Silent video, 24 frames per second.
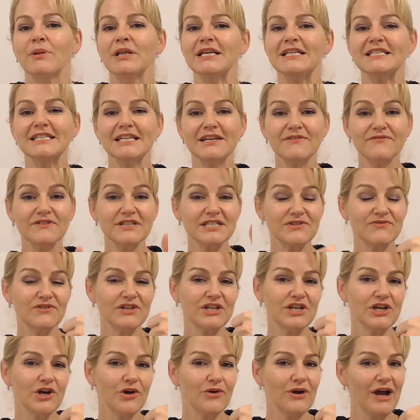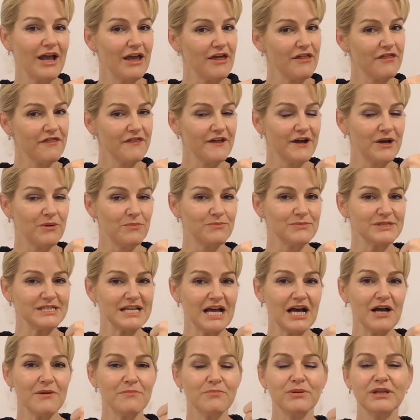Please give this video a
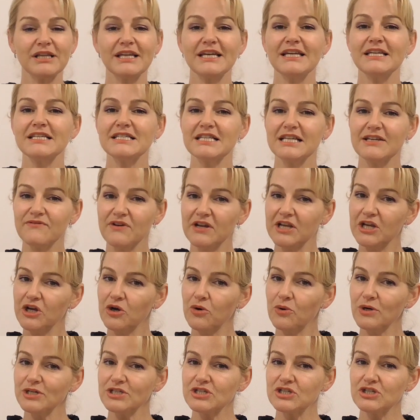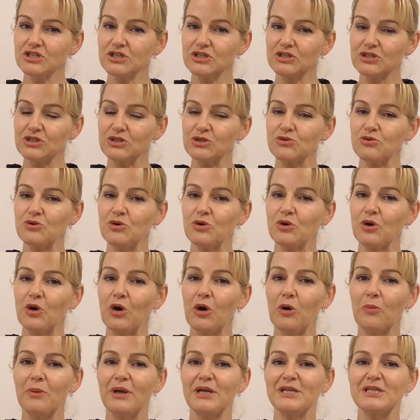thumbs up. Please leave any questions or
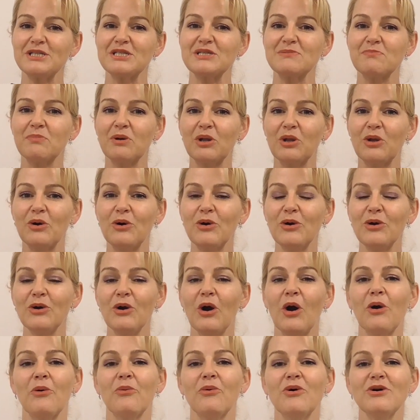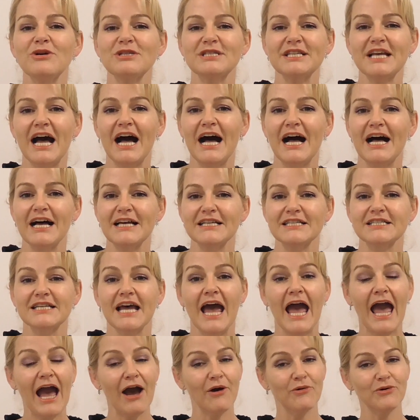comments below. I was asked
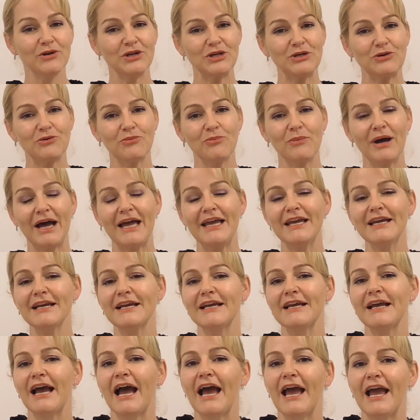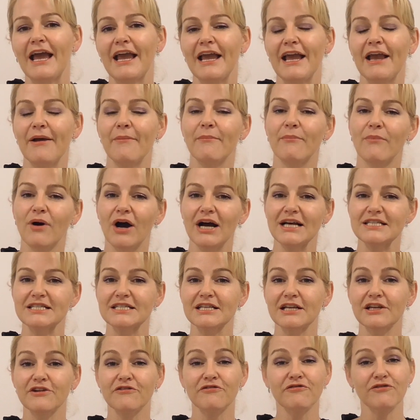how do you make a
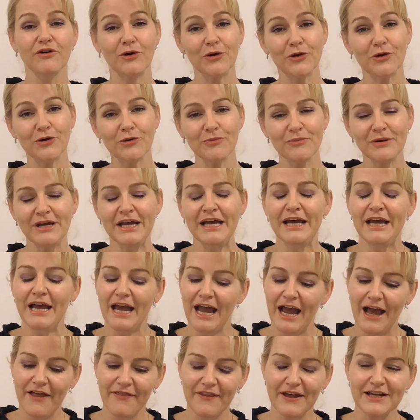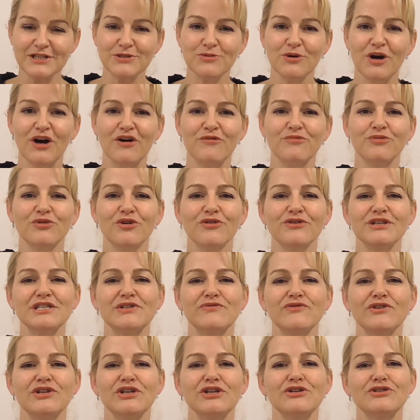micellar foam and that's why I've brought
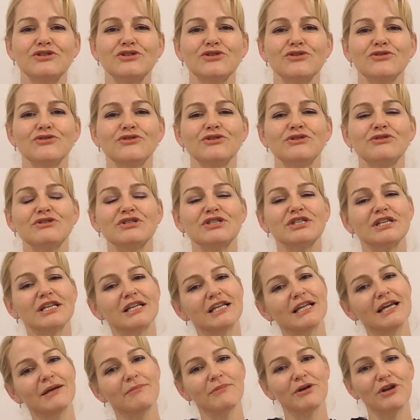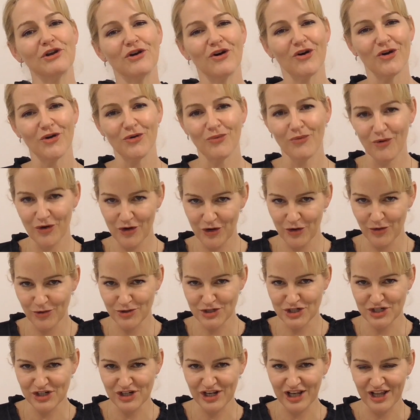this video to you so let me know what
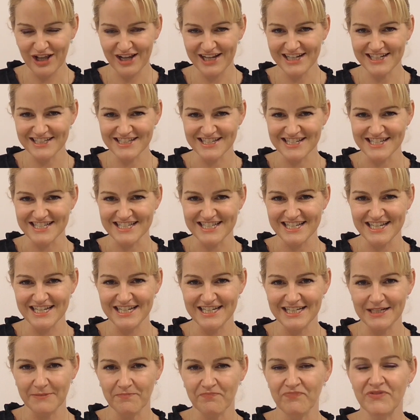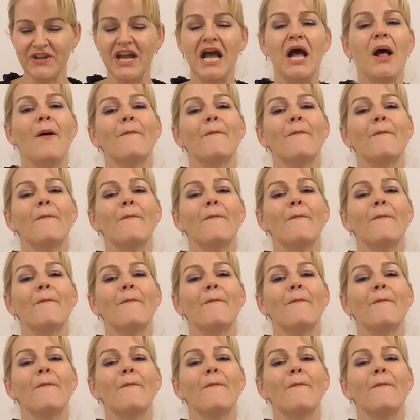else you'd like to see.